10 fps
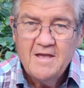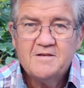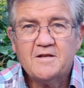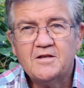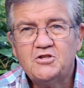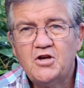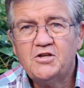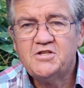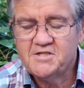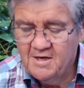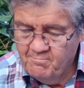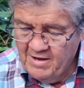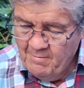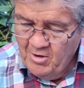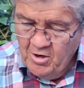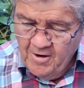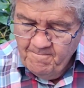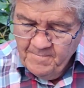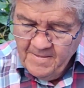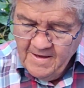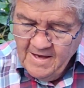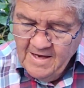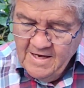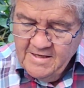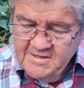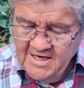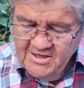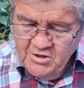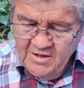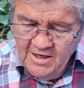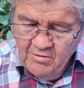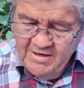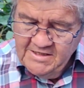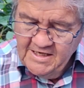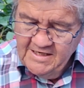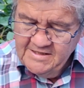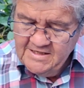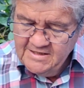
So the churches in Babylon send you their greetings,